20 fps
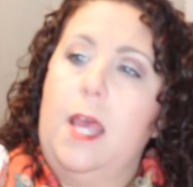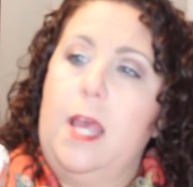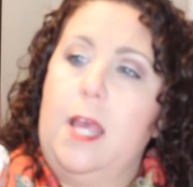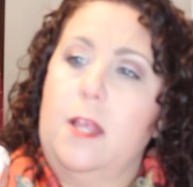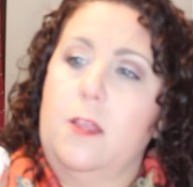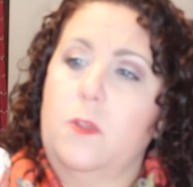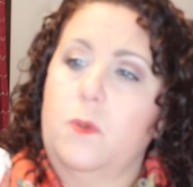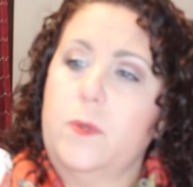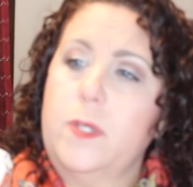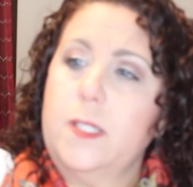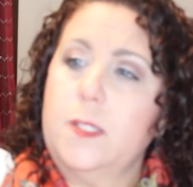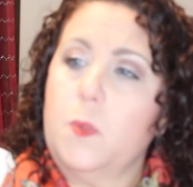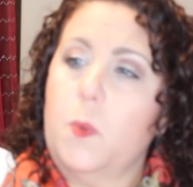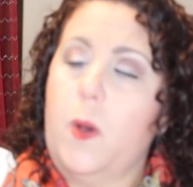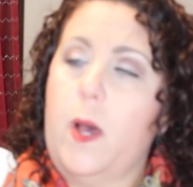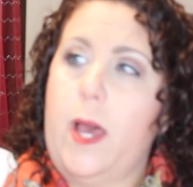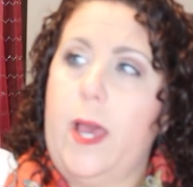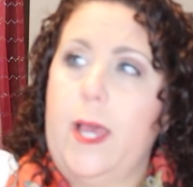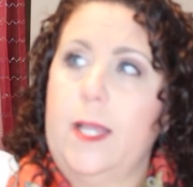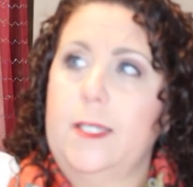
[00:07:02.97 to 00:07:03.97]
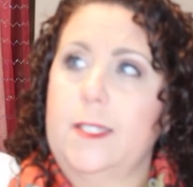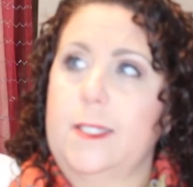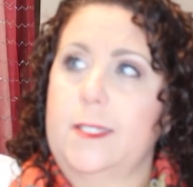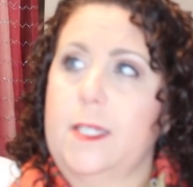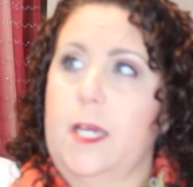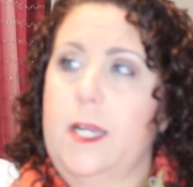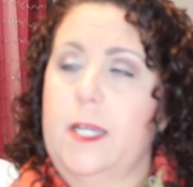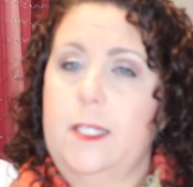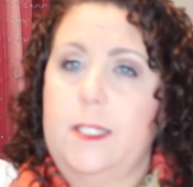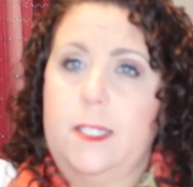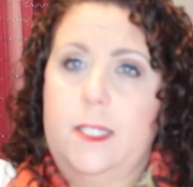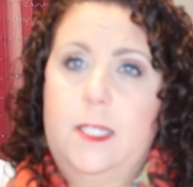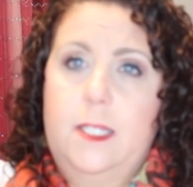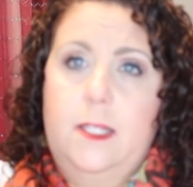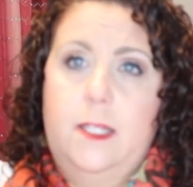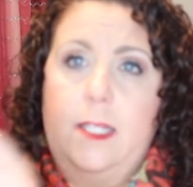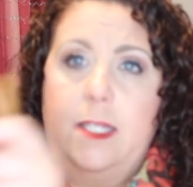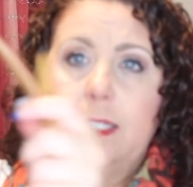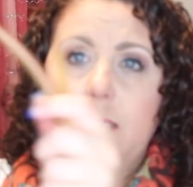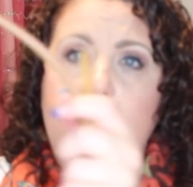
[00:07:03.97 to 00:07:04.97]
And the reason why I decided to
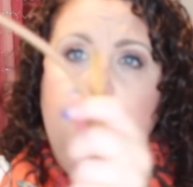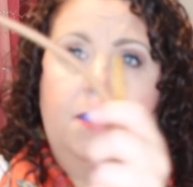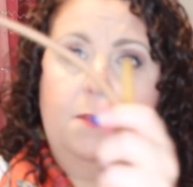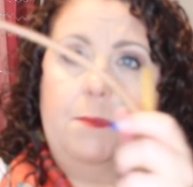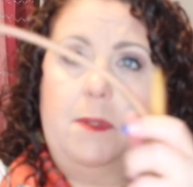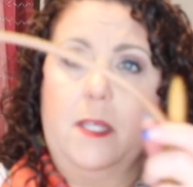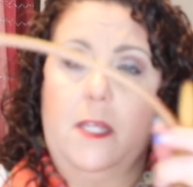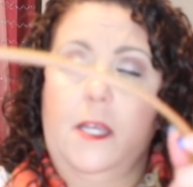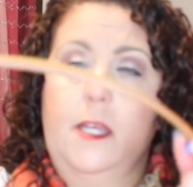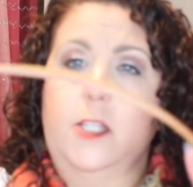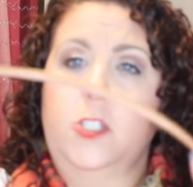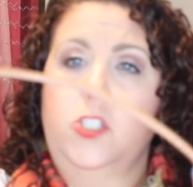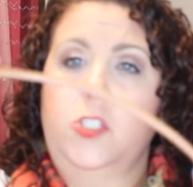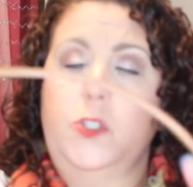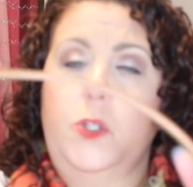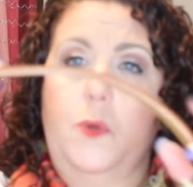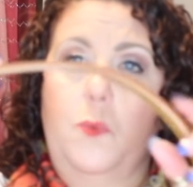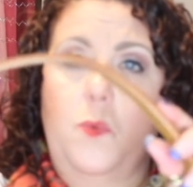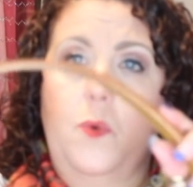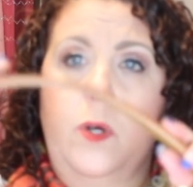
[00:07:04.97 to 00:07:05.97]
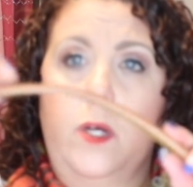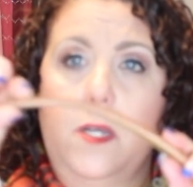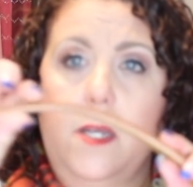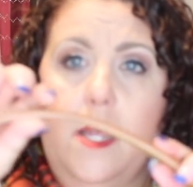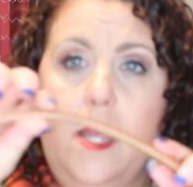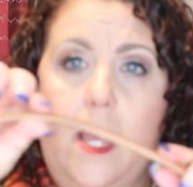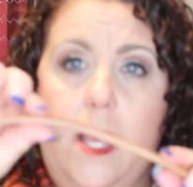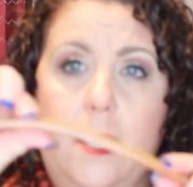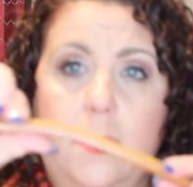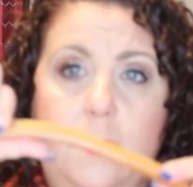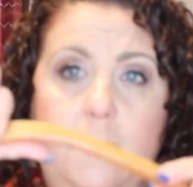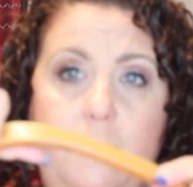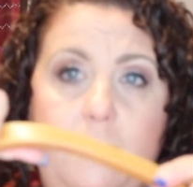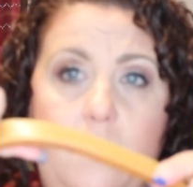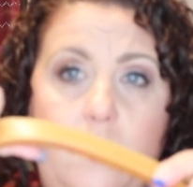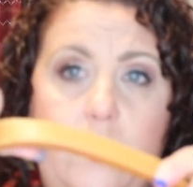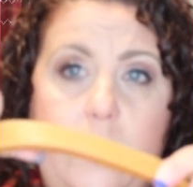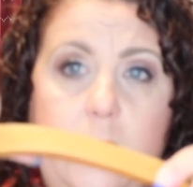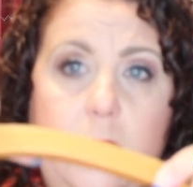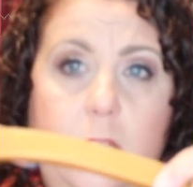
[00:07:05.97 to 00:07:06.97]
get this is because, you know, one, it has a
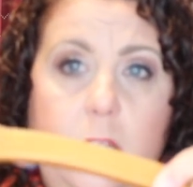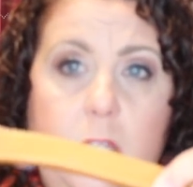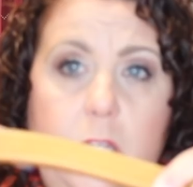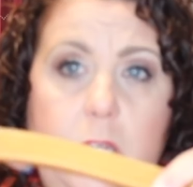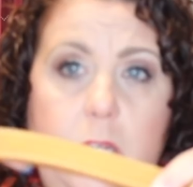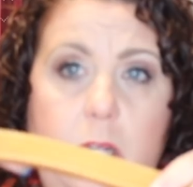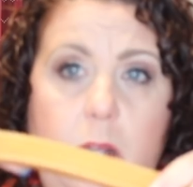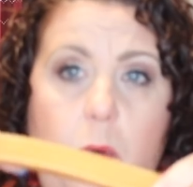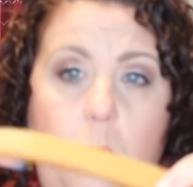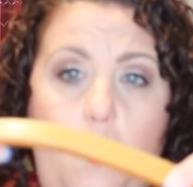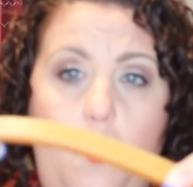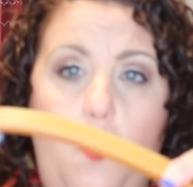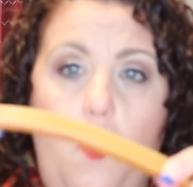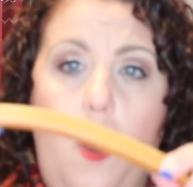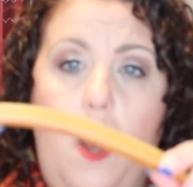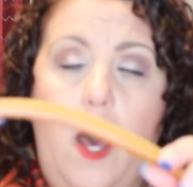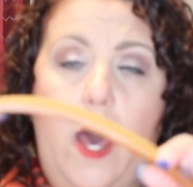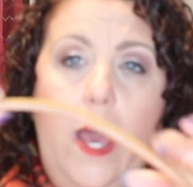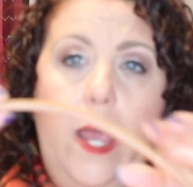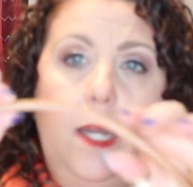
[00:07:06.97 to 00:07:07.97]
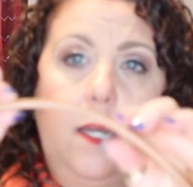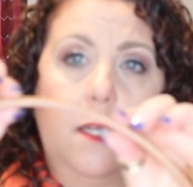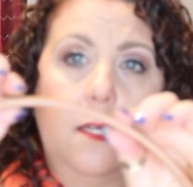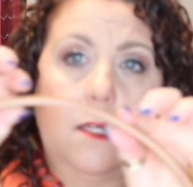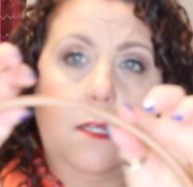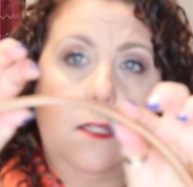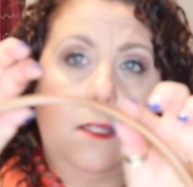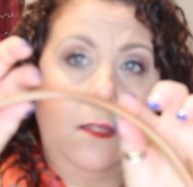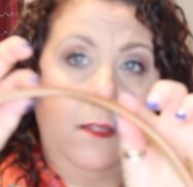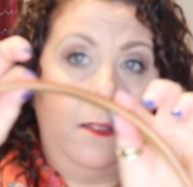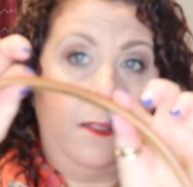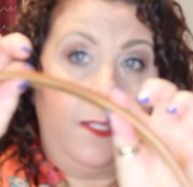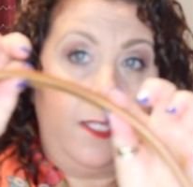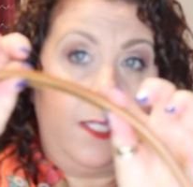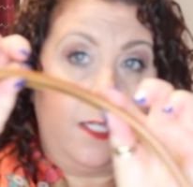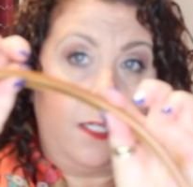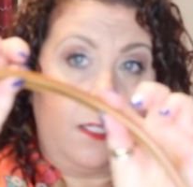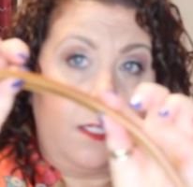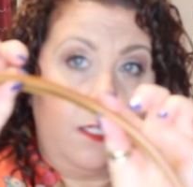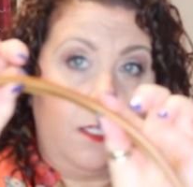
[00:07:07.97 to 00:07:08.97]
very good wide,
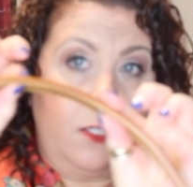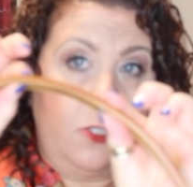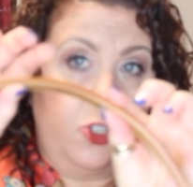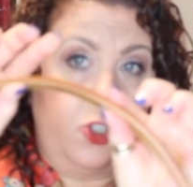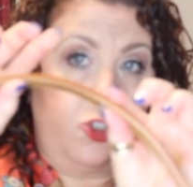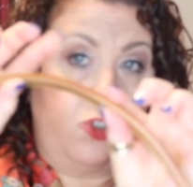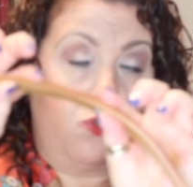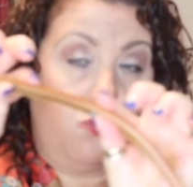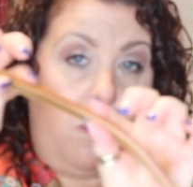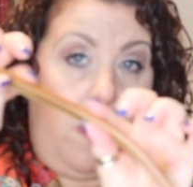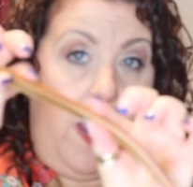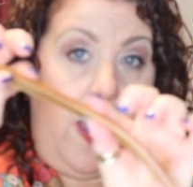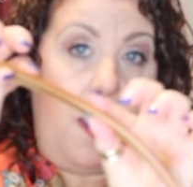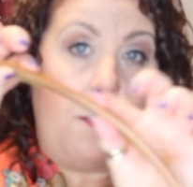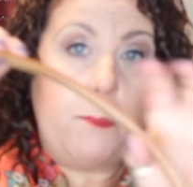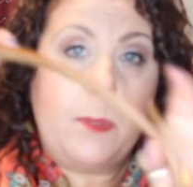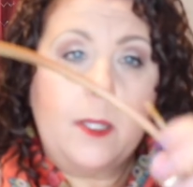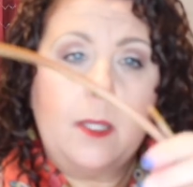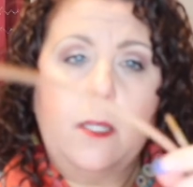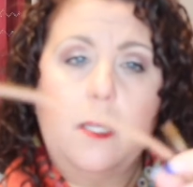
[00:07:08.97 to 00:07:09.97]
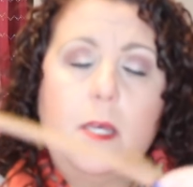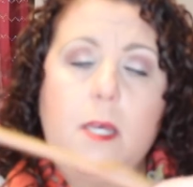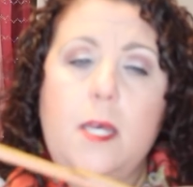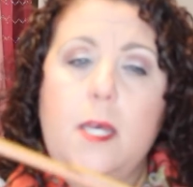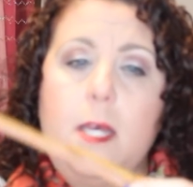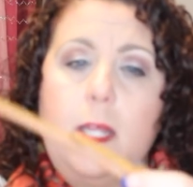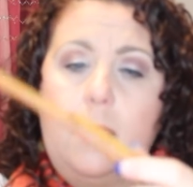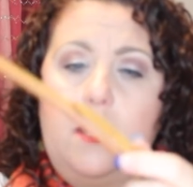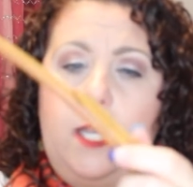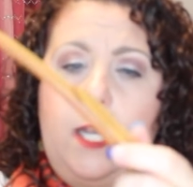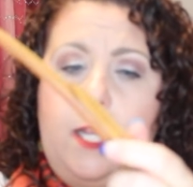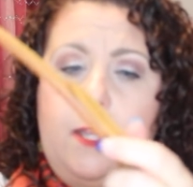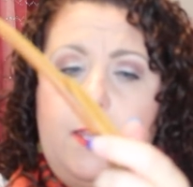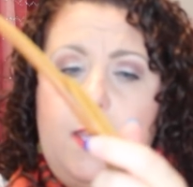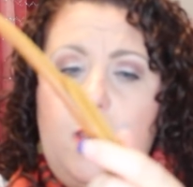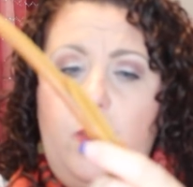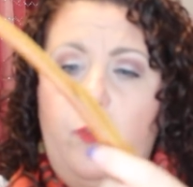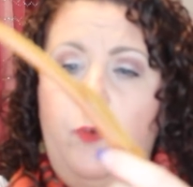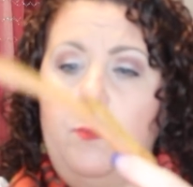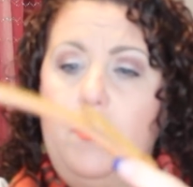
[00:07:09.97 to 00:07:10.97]
thick strap that I
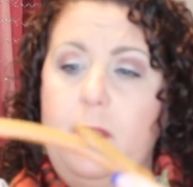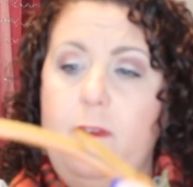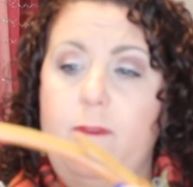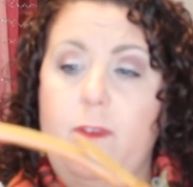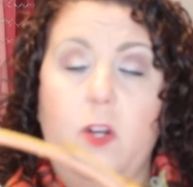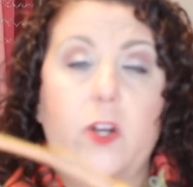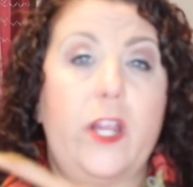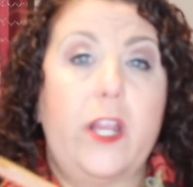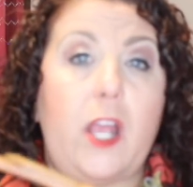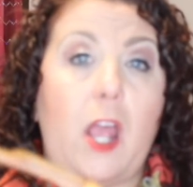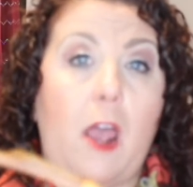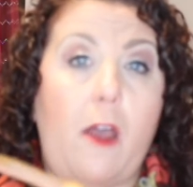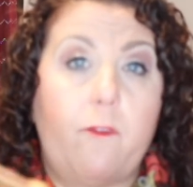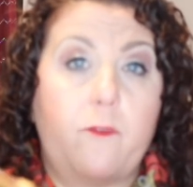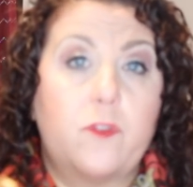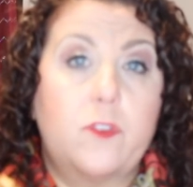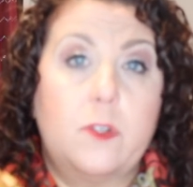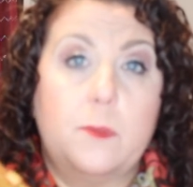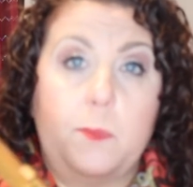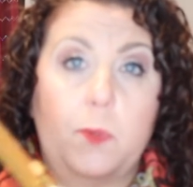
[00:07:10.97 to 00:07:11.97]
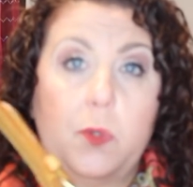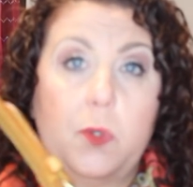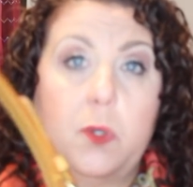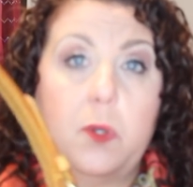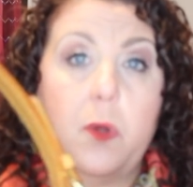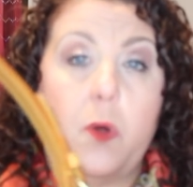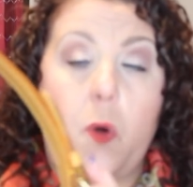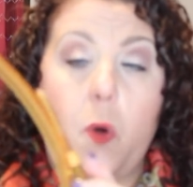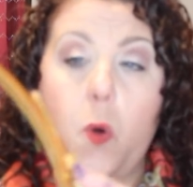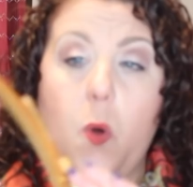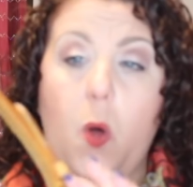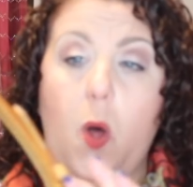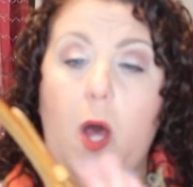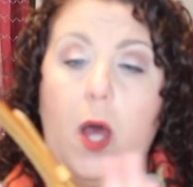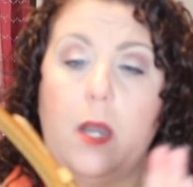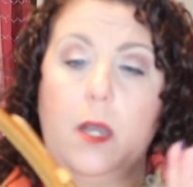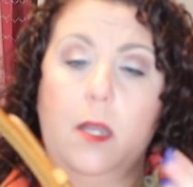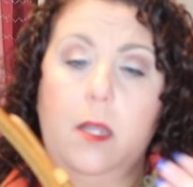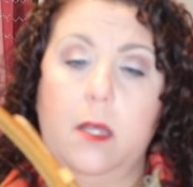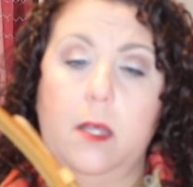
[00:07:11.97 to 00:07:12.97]
think will be very comfortable
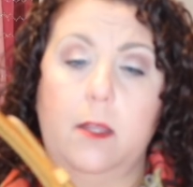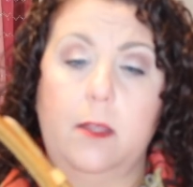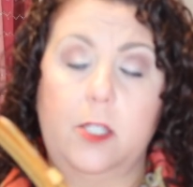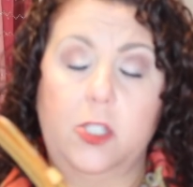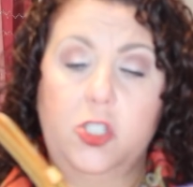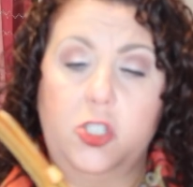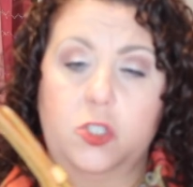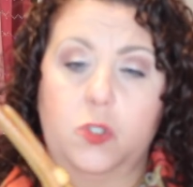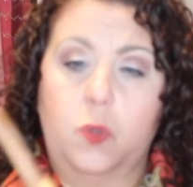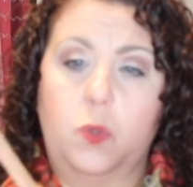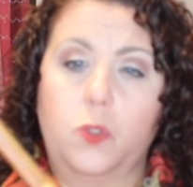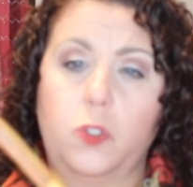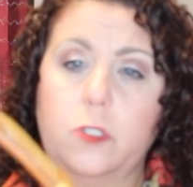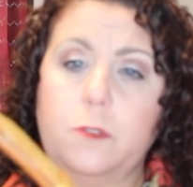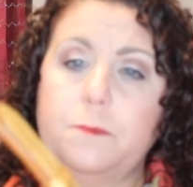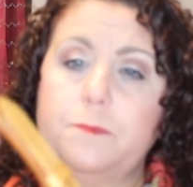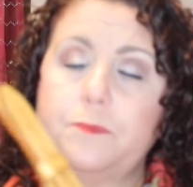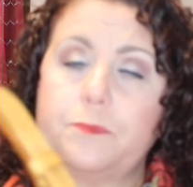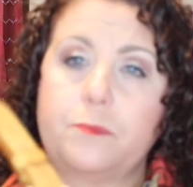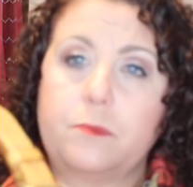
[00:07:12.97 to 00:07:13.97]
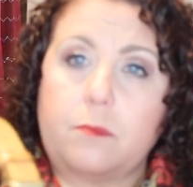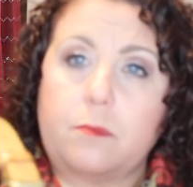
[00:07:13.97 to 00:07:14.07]
on the shoulder.